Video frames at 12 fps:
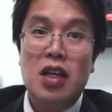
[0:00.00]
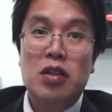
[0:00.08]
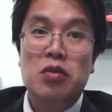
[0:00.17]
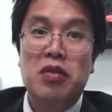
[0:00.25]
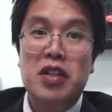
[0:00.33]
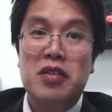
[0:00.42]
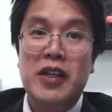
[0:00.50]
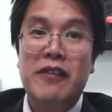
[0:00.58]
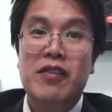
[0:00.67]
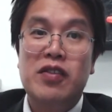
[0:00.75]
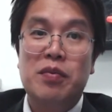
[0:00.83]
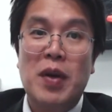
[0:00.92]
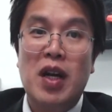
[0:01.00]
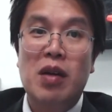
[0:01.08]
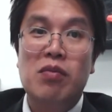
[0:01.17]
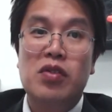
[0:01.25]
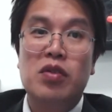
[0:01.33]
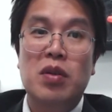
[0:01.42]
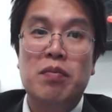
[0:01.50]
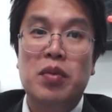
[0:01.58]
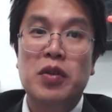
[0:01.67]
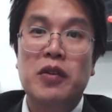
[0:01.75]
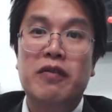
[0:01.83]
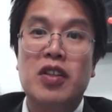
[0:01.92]
to retrieve sperms to
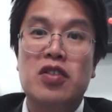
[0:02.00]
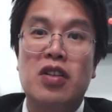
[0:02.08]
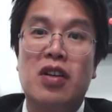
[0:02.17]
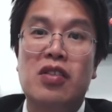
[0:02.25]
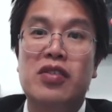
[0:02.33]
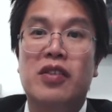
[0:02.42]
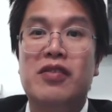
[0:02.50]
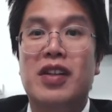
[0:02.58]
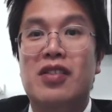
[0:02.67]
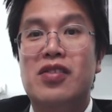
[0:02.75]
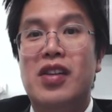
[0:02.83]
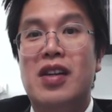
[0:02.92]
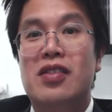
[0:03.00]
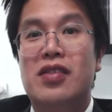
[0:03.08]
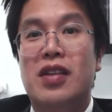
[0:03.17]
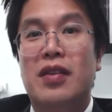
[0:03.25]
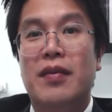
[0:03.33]
improve the chance of success.